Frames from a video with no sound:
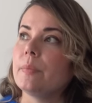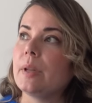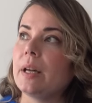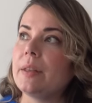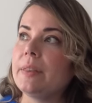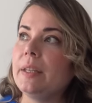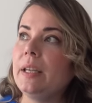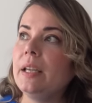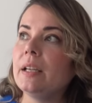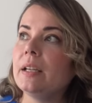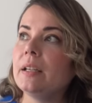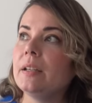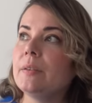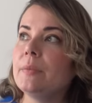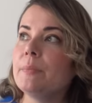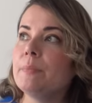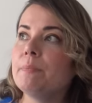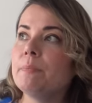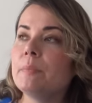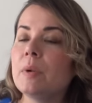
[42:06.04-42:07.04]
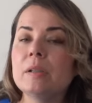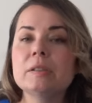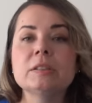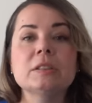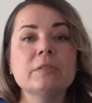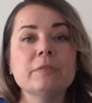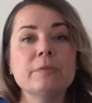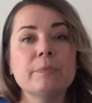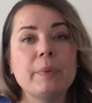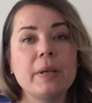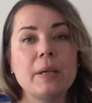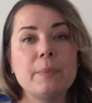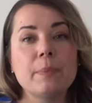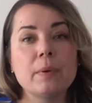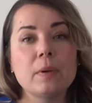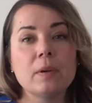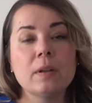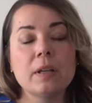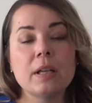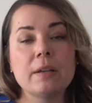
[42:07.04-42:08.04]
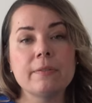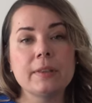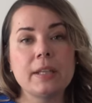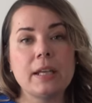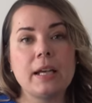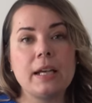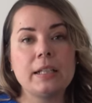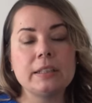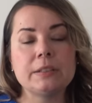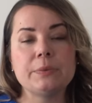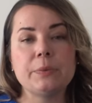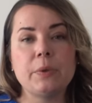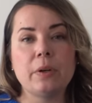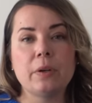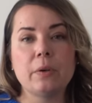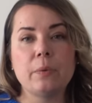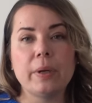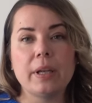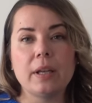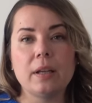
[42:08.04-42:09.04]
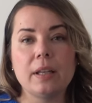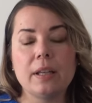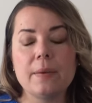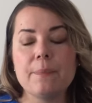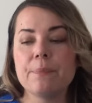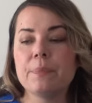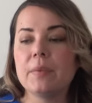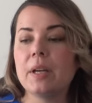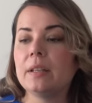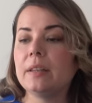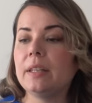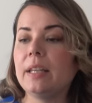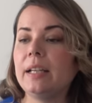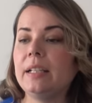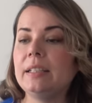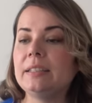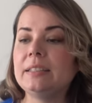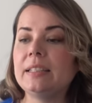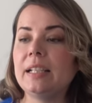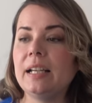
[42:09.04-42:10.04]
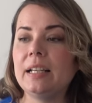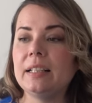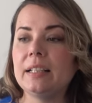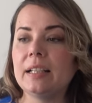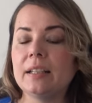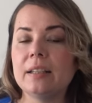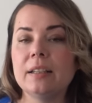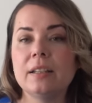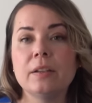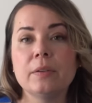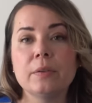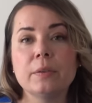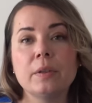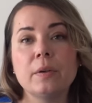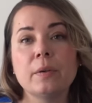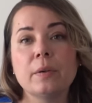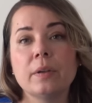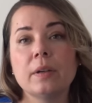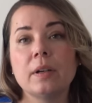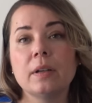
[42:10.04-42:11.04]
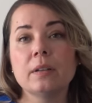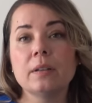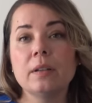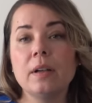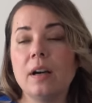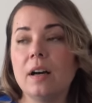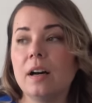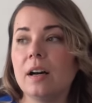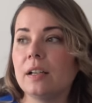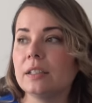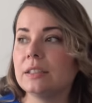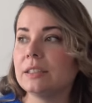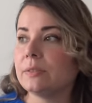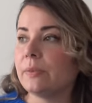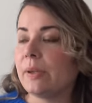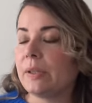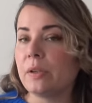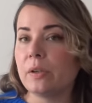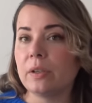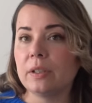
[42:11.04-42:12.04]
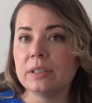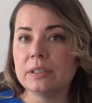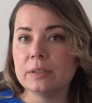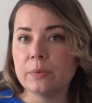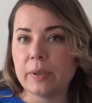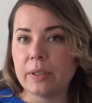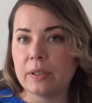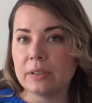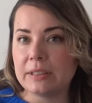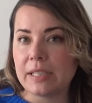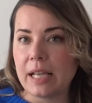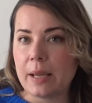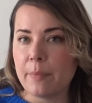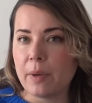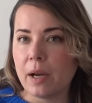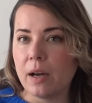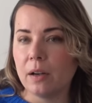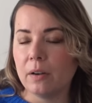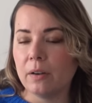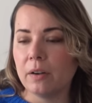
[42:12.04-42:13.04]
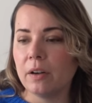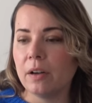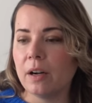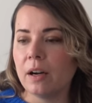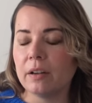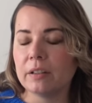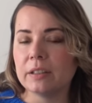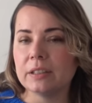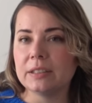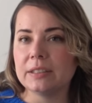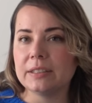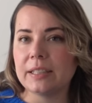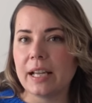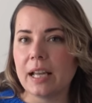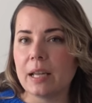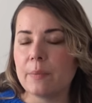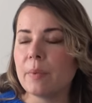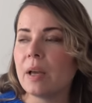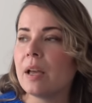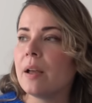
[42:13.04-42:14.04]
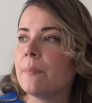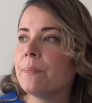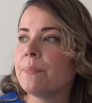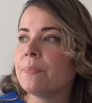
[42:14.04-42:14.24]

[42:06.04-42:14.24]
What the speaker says: I think most of people, if they answer quickly, they say that the sweaters with the same color are the same,